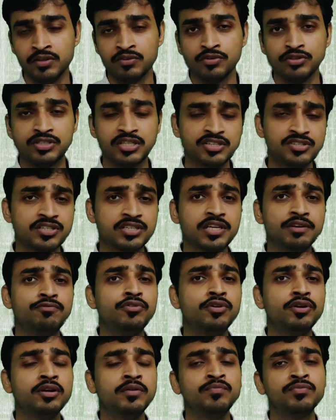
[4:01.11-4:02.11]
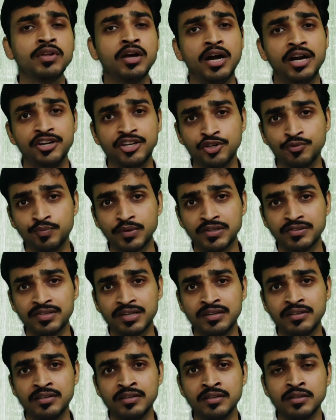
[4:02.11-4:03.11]
So just give your
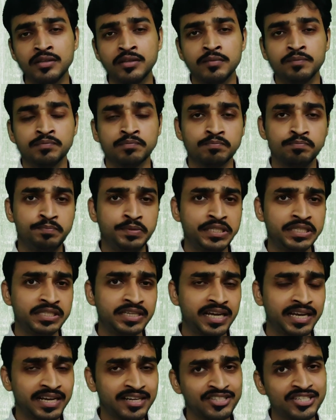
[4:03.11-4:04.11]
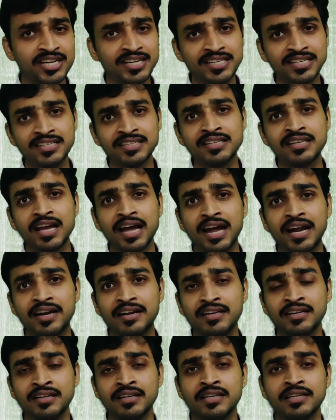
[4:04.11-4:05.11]
100%, be energetic
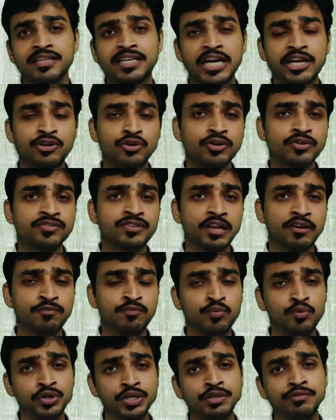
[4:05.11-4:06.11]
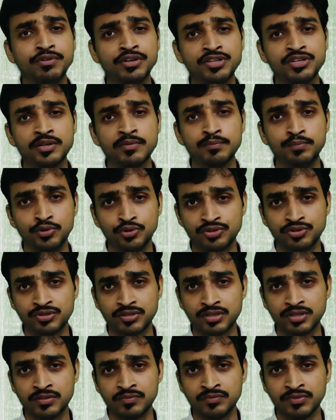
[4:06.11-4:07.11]
and get your self-motivation
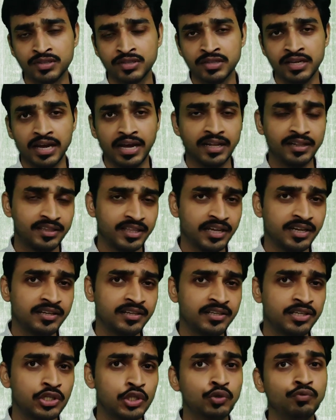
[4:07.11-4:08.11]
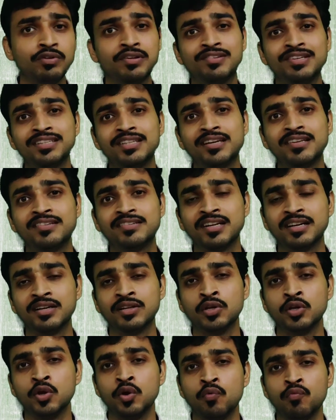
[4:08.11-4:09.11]
boost. And then you will see the result.
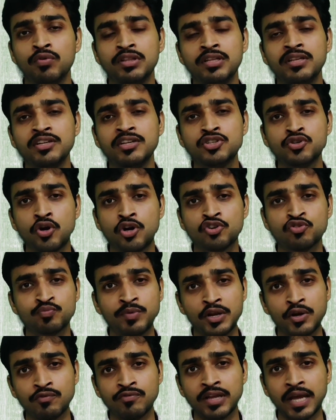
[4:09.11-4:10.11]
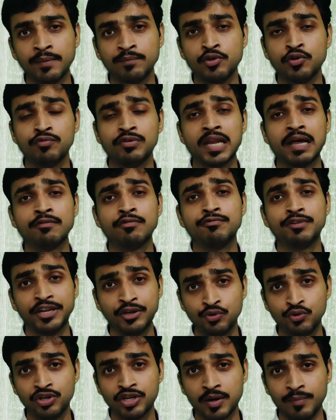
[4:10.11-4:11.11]
Within a short span of time, you will have a
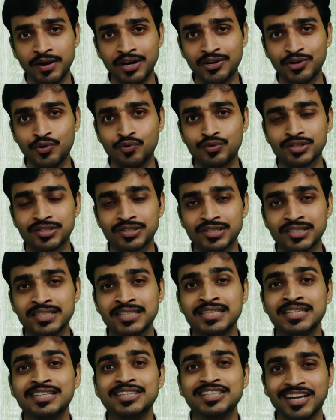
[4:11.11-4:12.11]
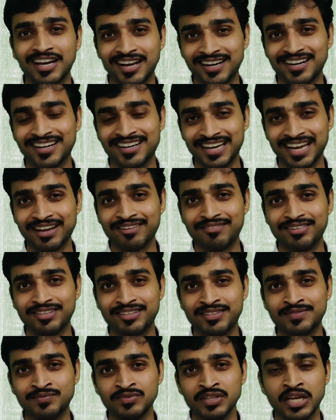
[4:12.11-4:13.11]
very good command over the target
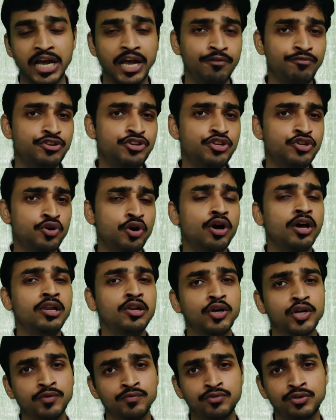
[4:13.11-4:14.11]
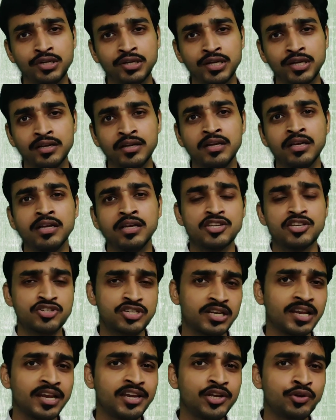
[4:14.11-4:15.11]
language. I wish you all a lot of good luck.
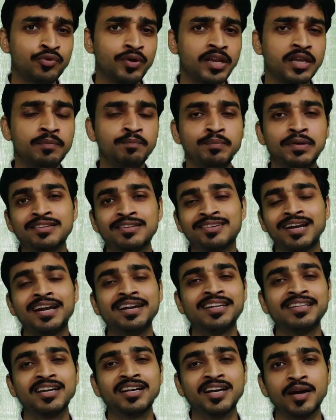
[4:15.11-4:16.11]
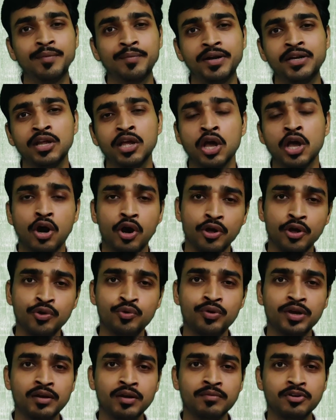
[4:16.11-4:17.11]
Still any query, please write in the comment or
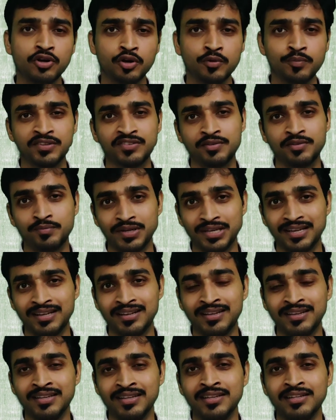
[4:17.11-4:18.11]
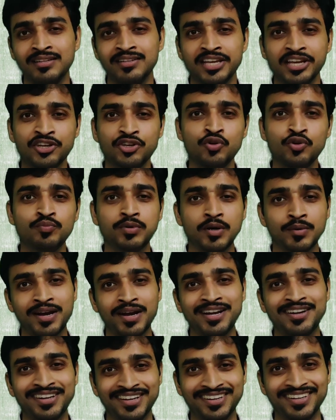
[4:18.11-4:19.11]
you can drop us a mail. Thank you.
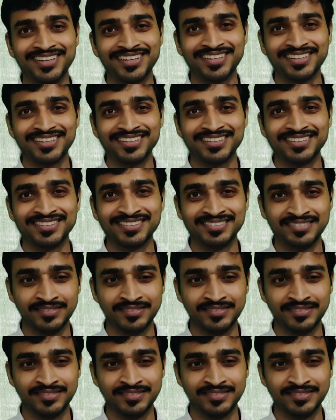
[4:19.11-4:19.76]
Bye-bye. Take care.